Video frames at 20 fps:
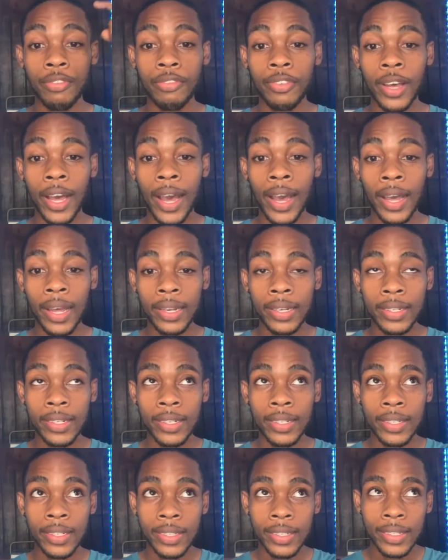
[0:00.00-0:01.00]

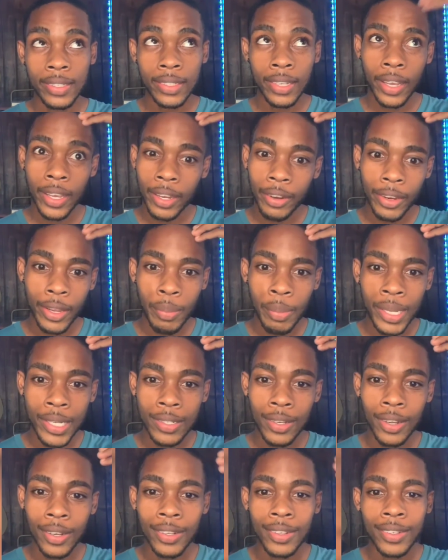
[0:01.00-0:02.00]
and take care of your mental